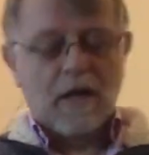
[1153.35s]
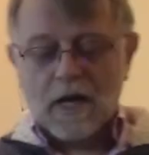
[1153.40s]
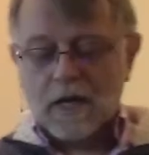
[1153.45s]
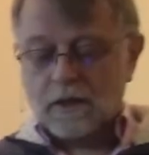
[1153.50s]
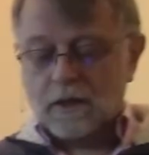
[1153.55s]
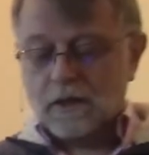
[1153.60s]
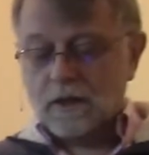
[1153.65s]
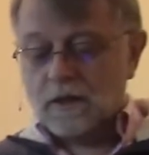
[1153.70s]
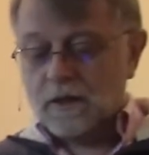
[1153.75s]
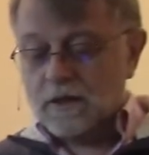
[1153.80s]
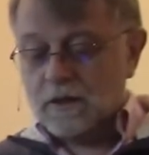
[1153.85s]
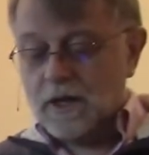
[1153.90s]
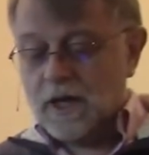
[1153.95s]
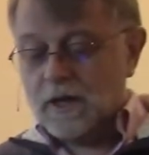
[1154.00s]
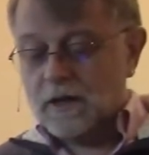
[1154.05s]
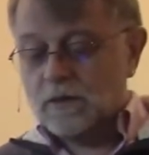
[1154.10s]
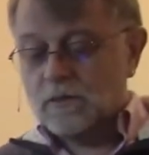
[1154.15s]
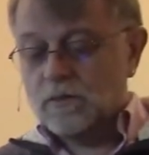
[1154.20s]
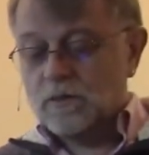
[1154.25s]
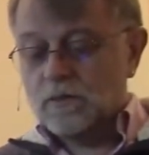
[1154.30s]
And
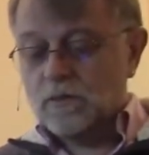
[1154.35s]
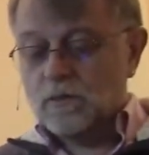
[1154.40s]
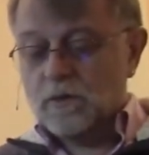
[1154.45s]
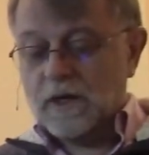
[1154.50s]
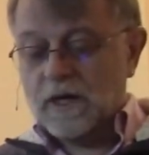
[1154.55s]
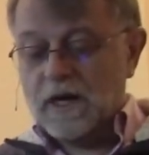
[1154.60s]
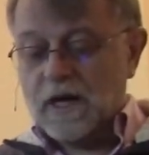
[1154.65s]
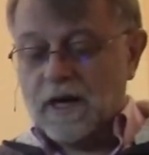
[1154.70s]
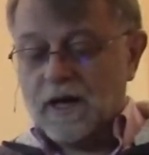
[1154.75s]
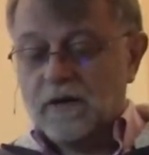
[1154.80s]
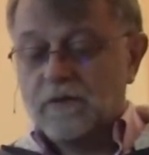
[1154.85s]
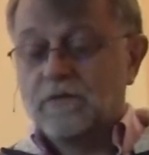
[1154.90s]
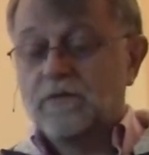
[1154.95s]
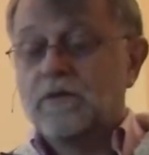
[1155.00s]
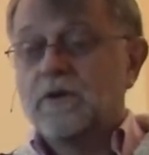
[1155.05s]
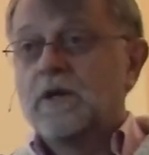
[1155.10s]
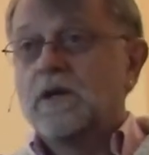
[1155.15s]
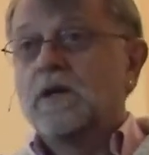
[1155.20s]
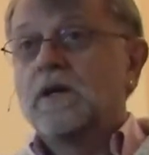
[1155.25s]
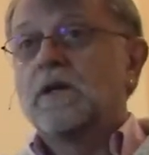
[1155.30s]
then we have
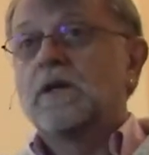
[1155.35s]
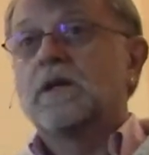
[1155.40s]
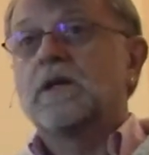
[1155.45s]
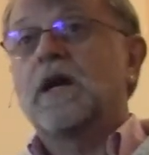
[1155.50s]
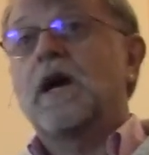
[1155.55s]
the